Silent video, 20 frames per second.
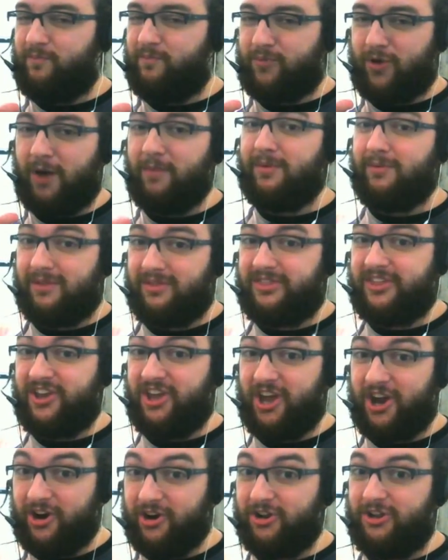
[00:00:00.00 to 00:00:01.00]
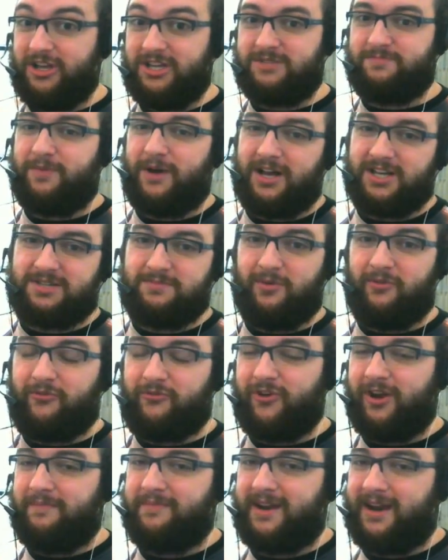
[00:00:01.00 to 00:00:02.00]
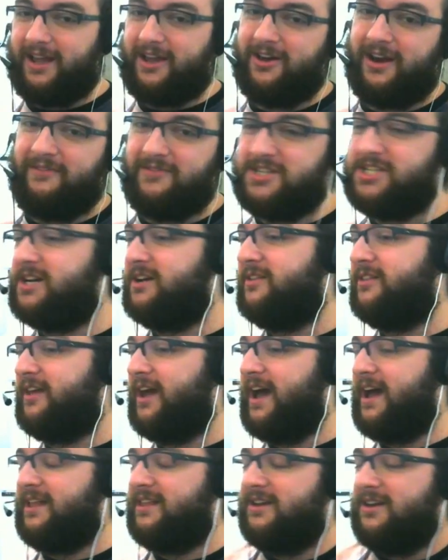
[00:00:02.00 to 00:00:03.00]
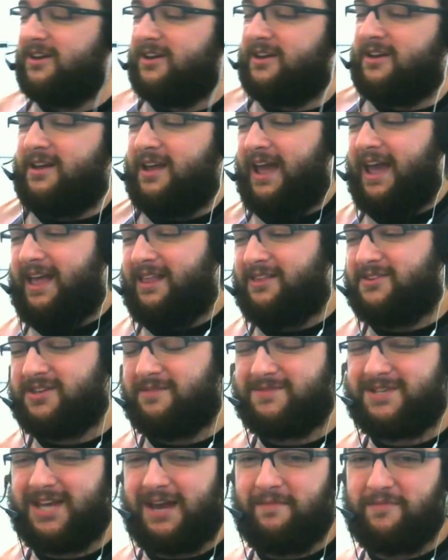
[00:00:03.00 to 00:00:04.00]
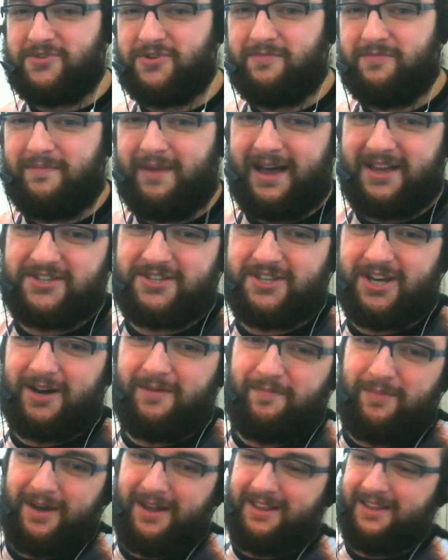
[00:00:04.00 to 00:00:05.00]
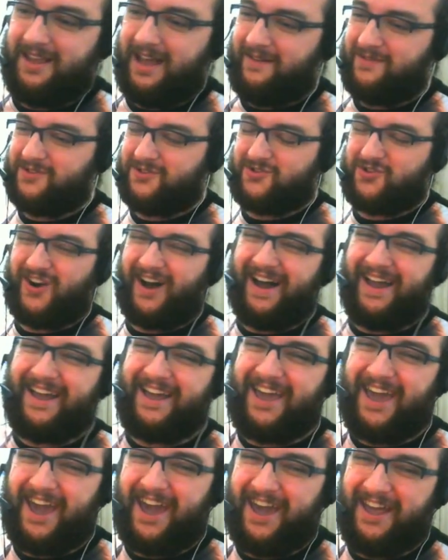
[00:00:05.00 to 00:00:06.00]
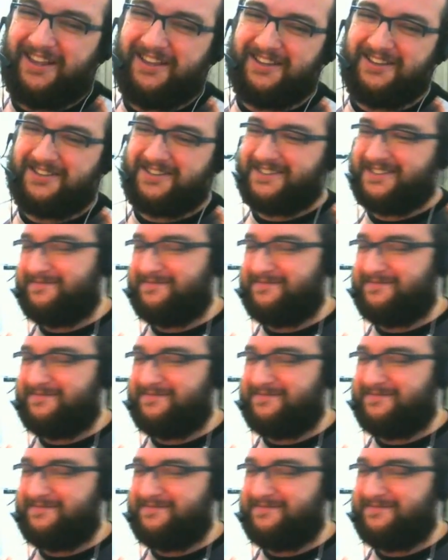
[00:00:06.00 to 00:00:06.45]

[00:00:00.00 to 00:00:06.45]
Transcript: probably the earliest possible frame that I could have done that. And sometimes you mess up and have to try again.